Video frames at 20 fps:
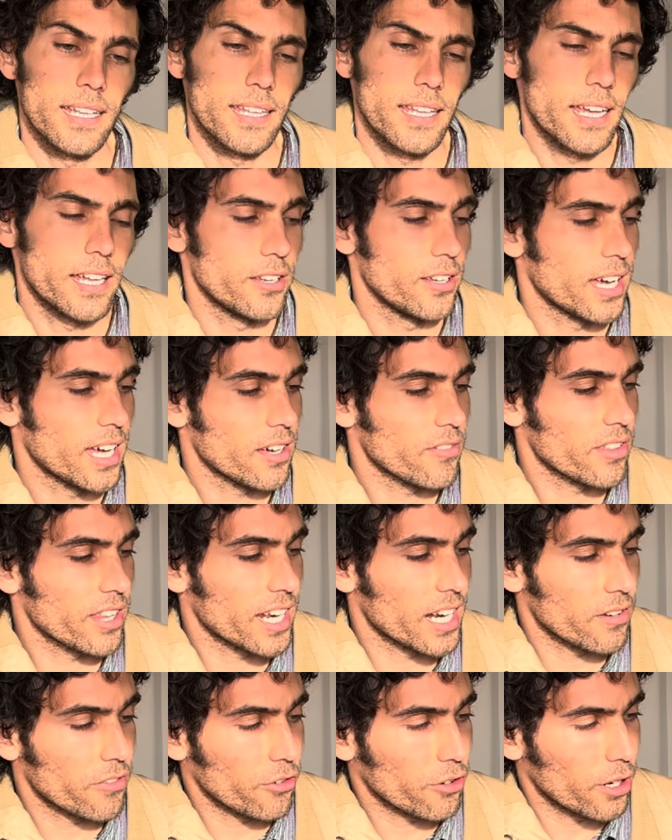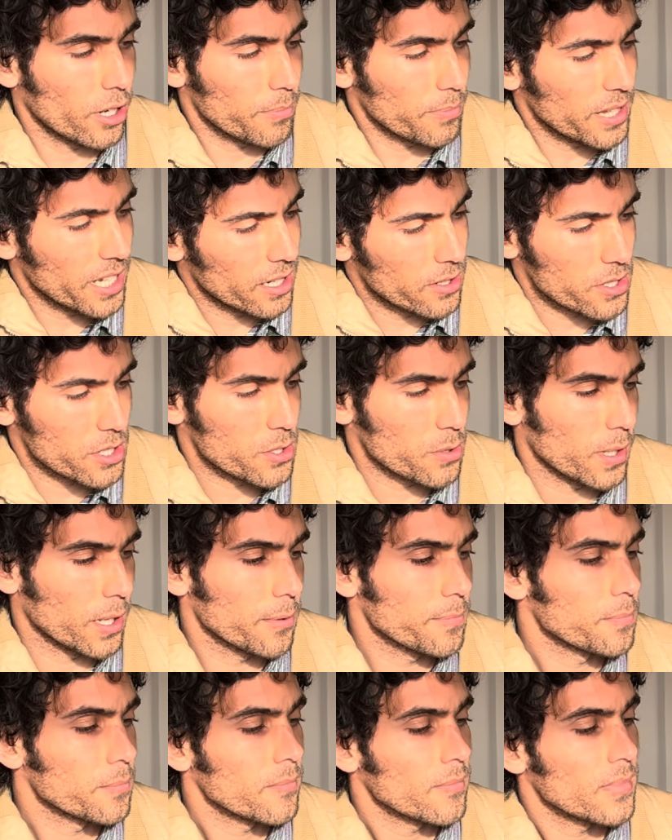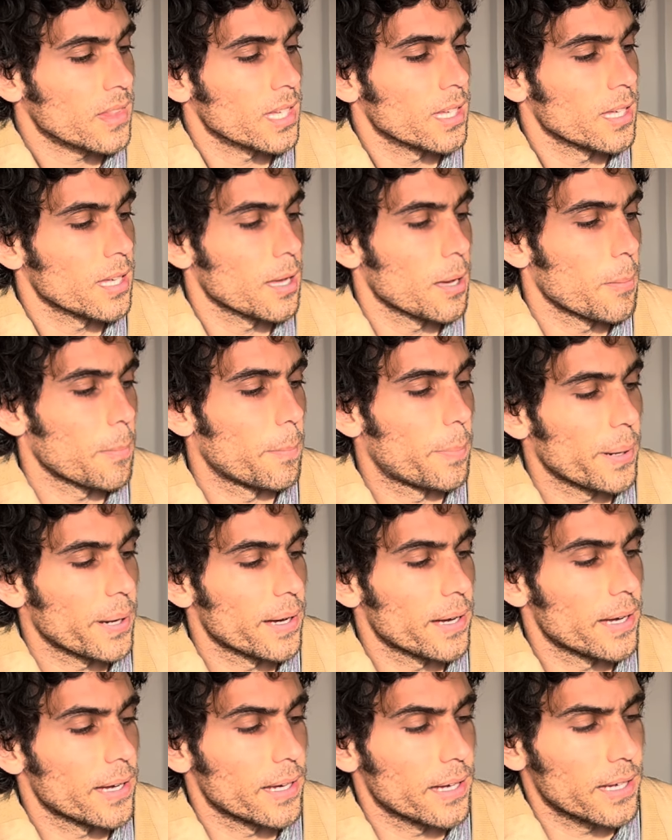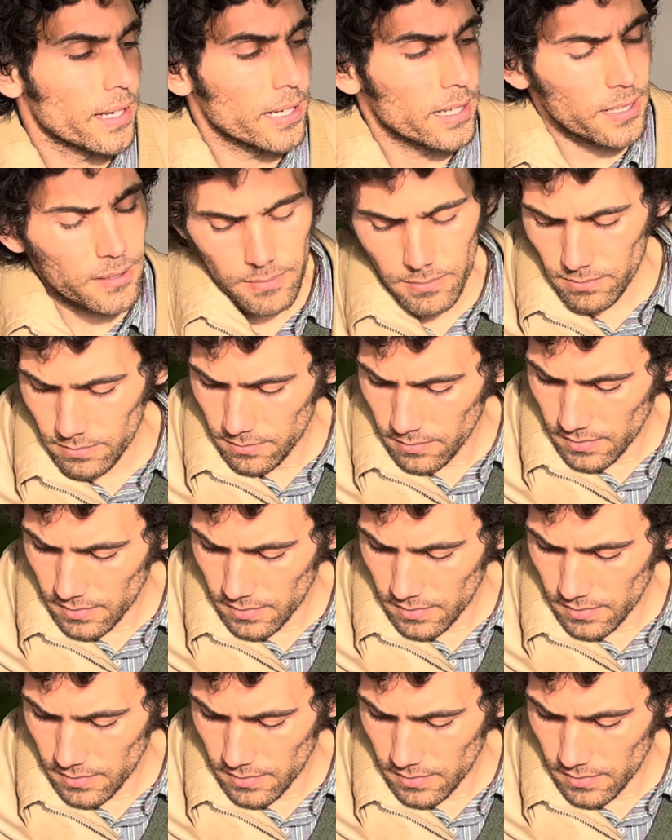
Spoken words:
And you have that F sharp there as well. But